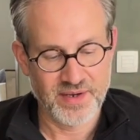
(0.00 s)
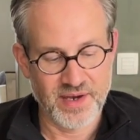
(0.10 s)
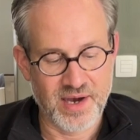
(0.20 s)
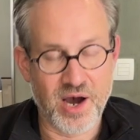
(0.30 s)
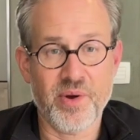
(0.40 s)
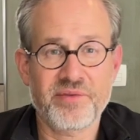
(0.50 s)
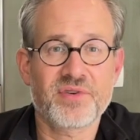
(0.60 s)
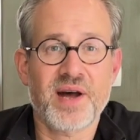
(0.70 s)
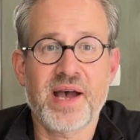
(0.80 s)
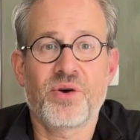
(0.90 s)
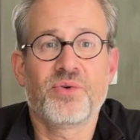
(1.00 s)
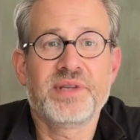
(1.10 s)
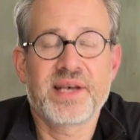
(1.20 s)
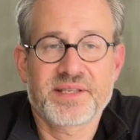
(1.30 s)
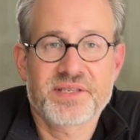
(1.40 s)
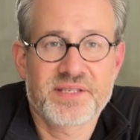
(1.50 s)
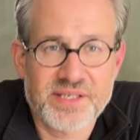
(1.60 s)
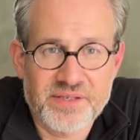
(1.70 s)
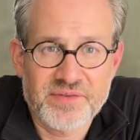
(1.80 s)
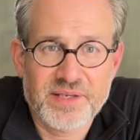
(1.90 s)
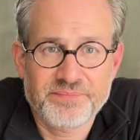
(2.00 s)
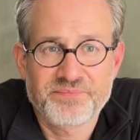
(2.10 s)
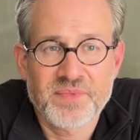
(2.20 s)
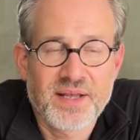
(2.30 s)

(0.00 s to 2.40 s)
However, I only had 6 of them,